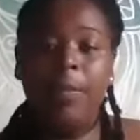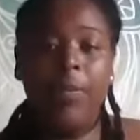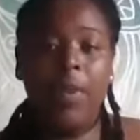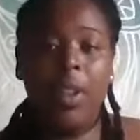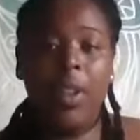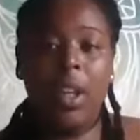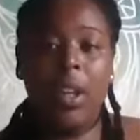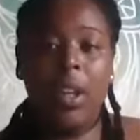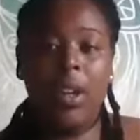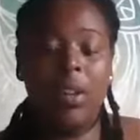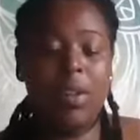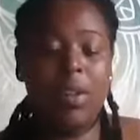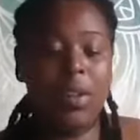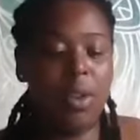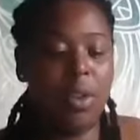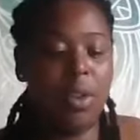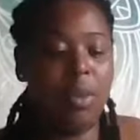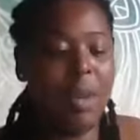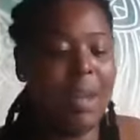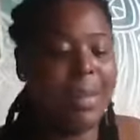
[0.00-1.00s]
Yeah,
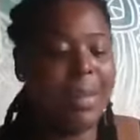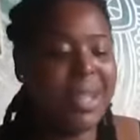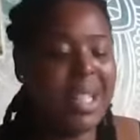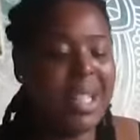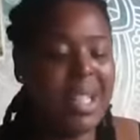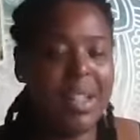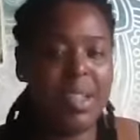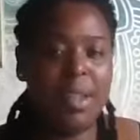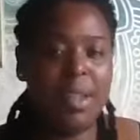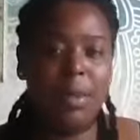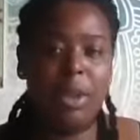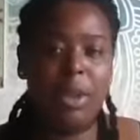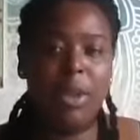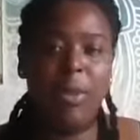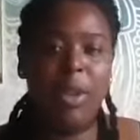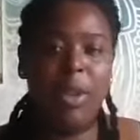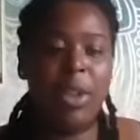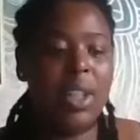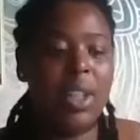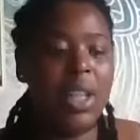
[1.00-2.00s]
so maybe there's some
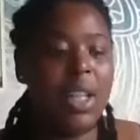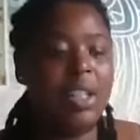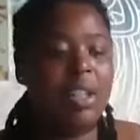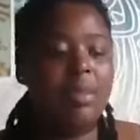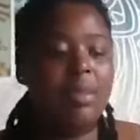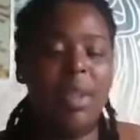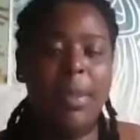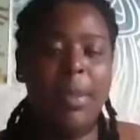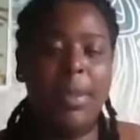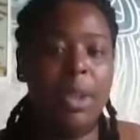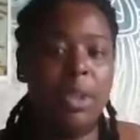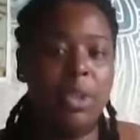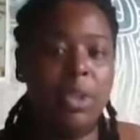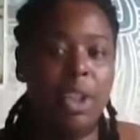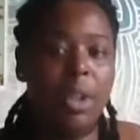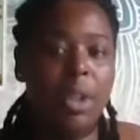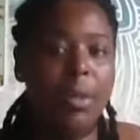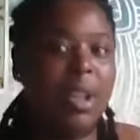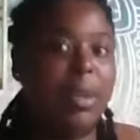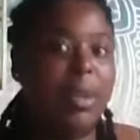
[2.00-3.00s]
communication. Maybe you're
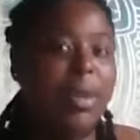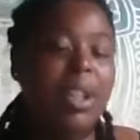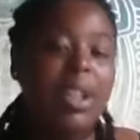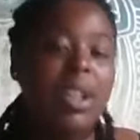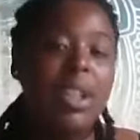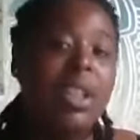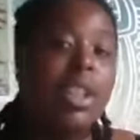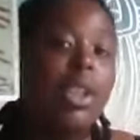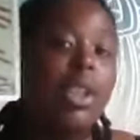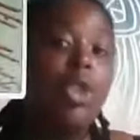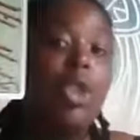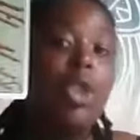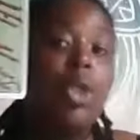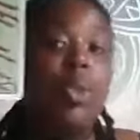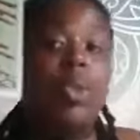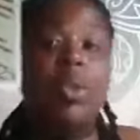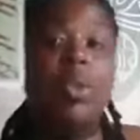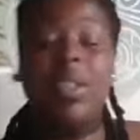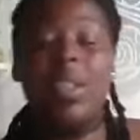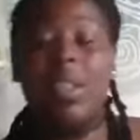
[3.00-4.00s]
dreaming about the things you
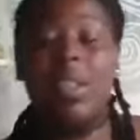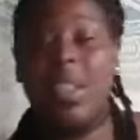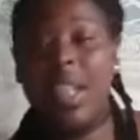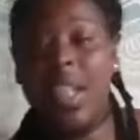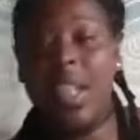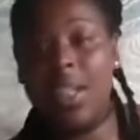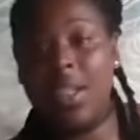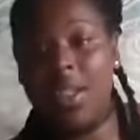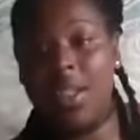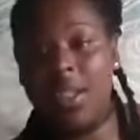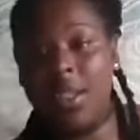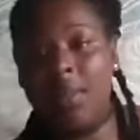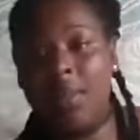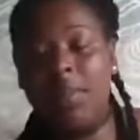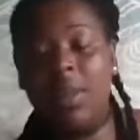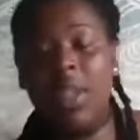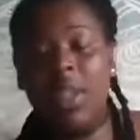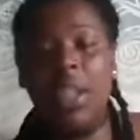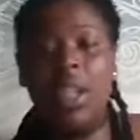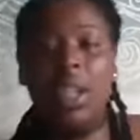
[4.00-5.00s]
want to say to
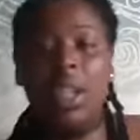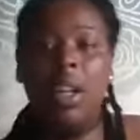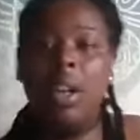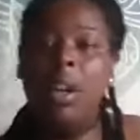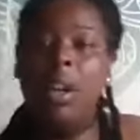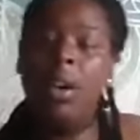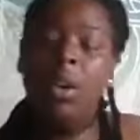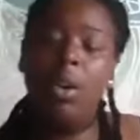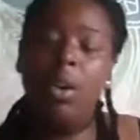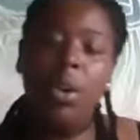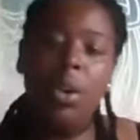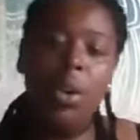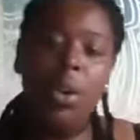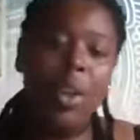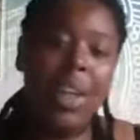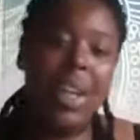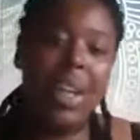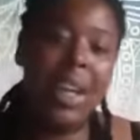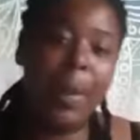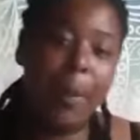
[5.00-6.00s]
somebody, or you're
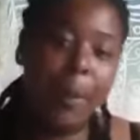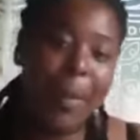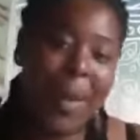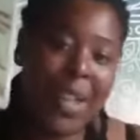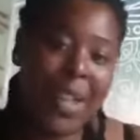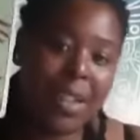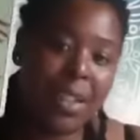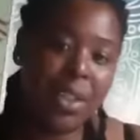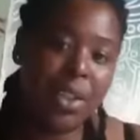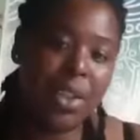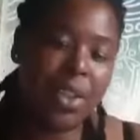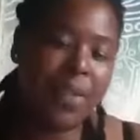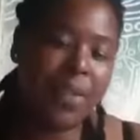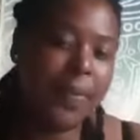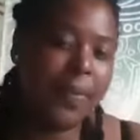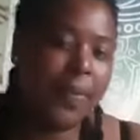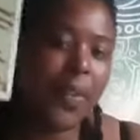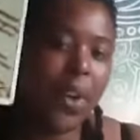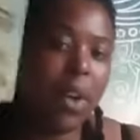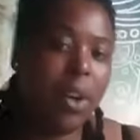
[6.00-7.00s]
getting messages,
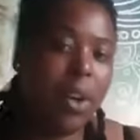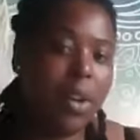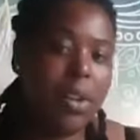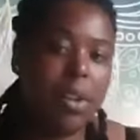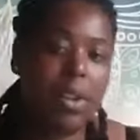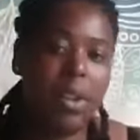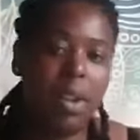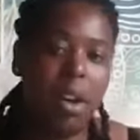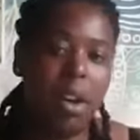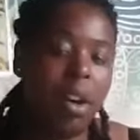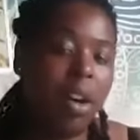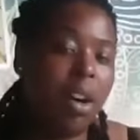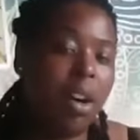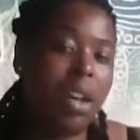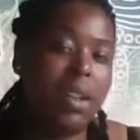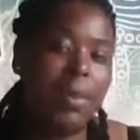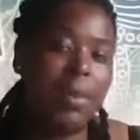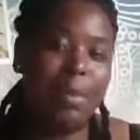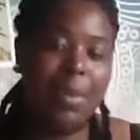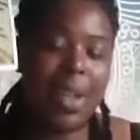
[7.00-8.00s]
fast,
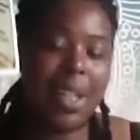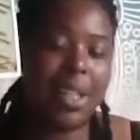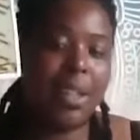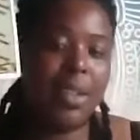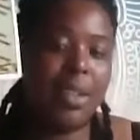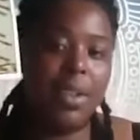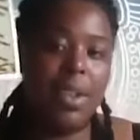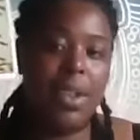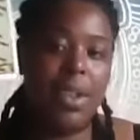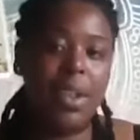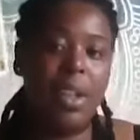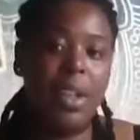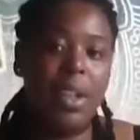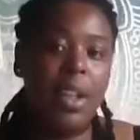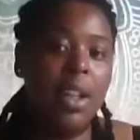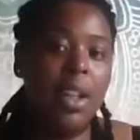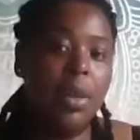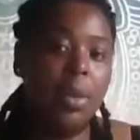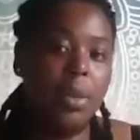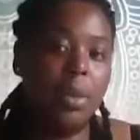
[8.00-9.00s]
hard messages
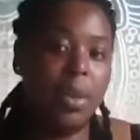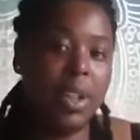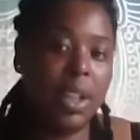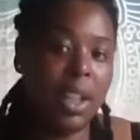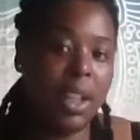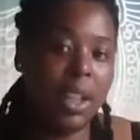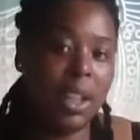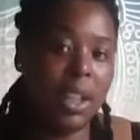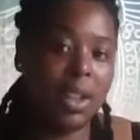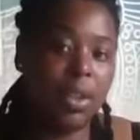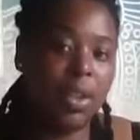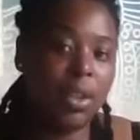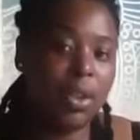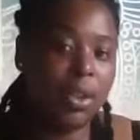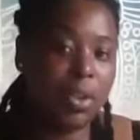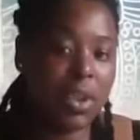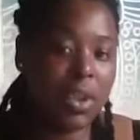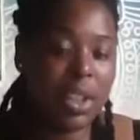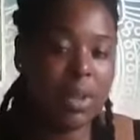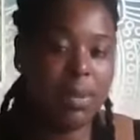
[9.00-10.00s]
within your
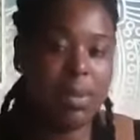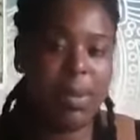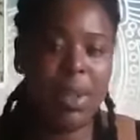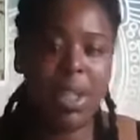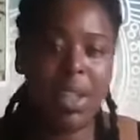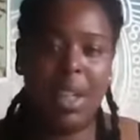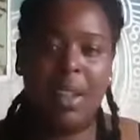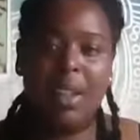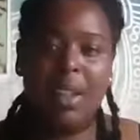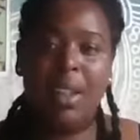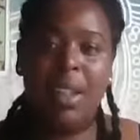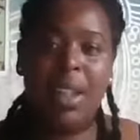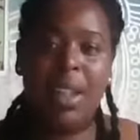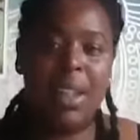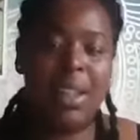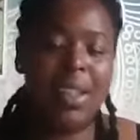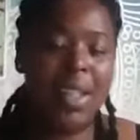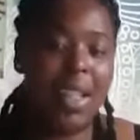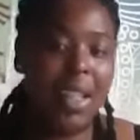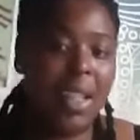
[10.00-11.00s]
dreams, and they're
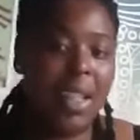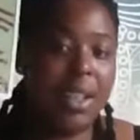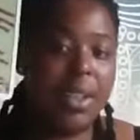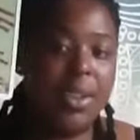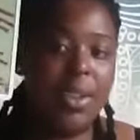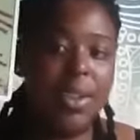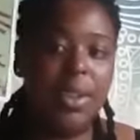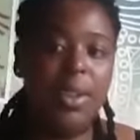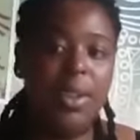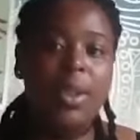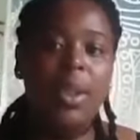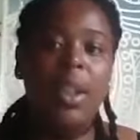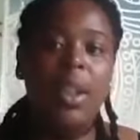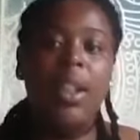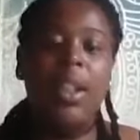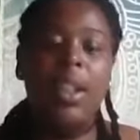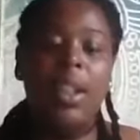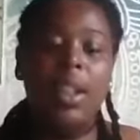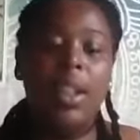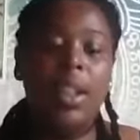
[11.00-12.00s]
telling you
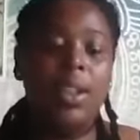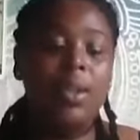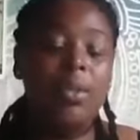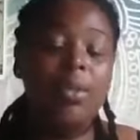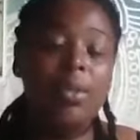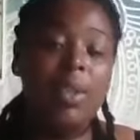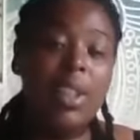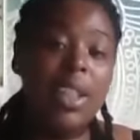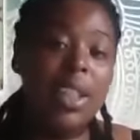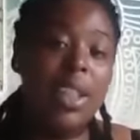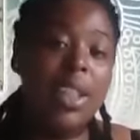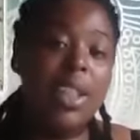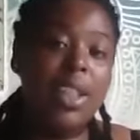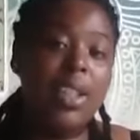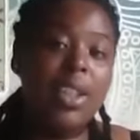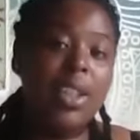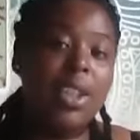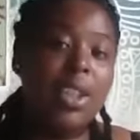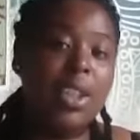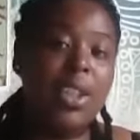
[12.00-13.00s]
that you need
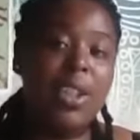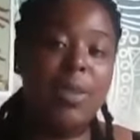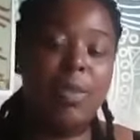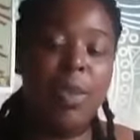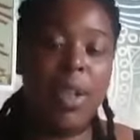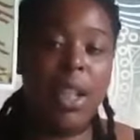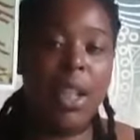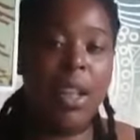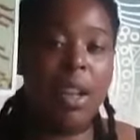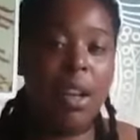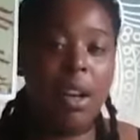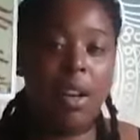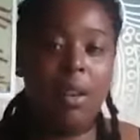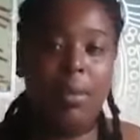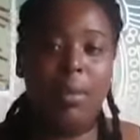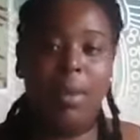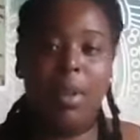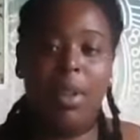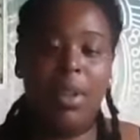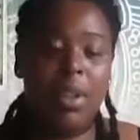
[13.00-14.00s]
to speak up,
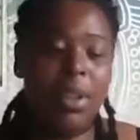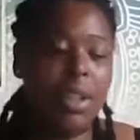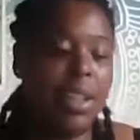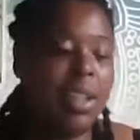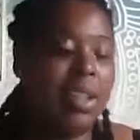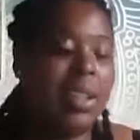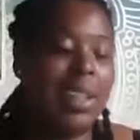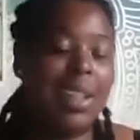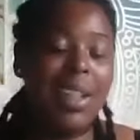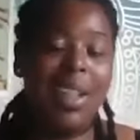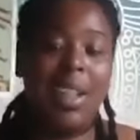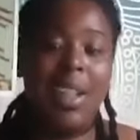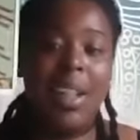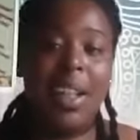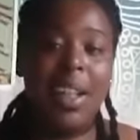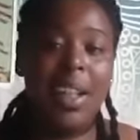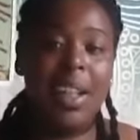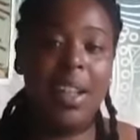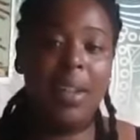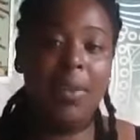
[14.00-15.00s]
you need to
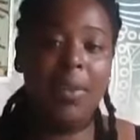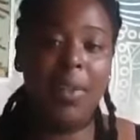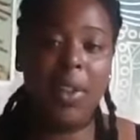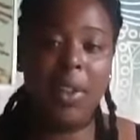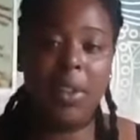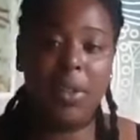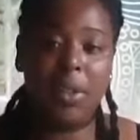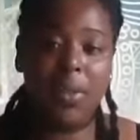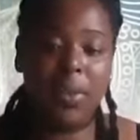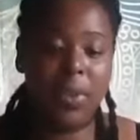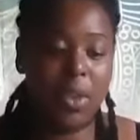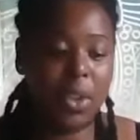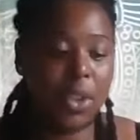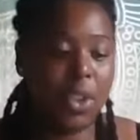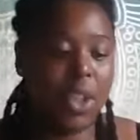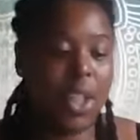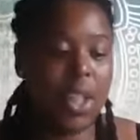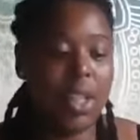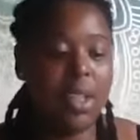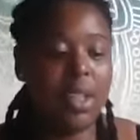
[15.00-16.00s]
clear things off your
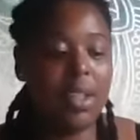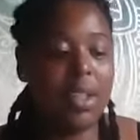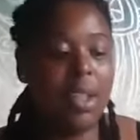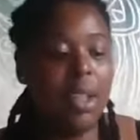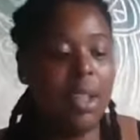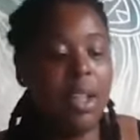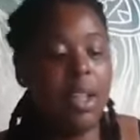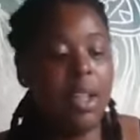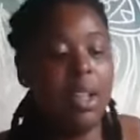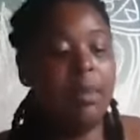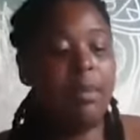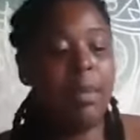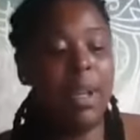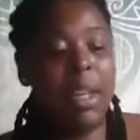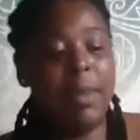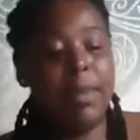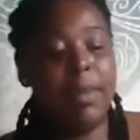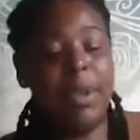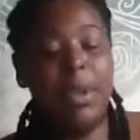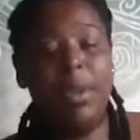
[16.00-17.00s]
chest.
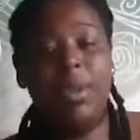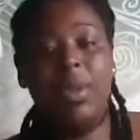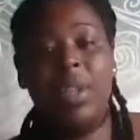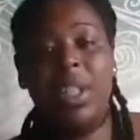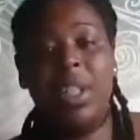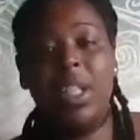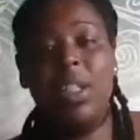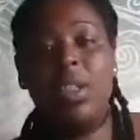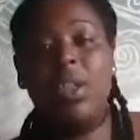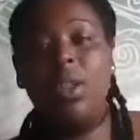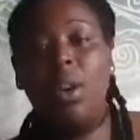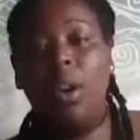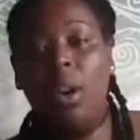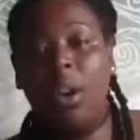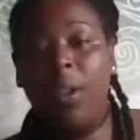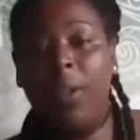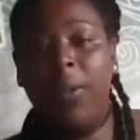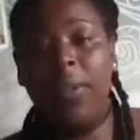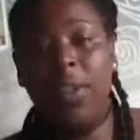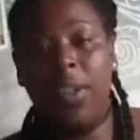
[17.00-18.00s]
Maybe you need to
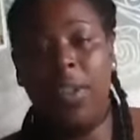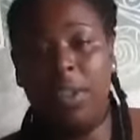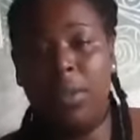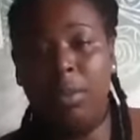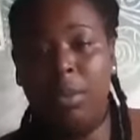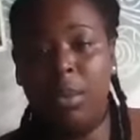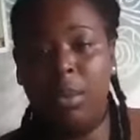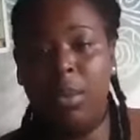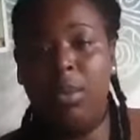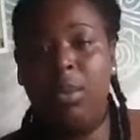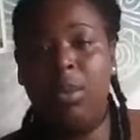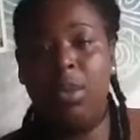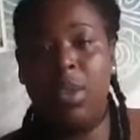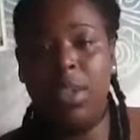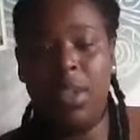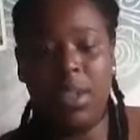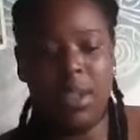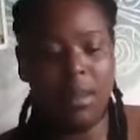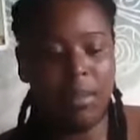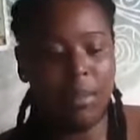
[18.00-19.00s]
offer support to
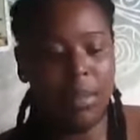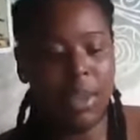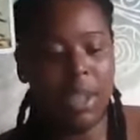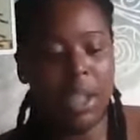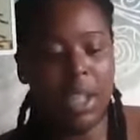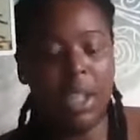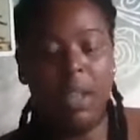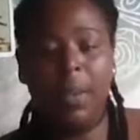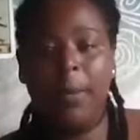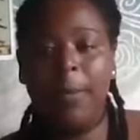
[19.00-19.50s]
somebody.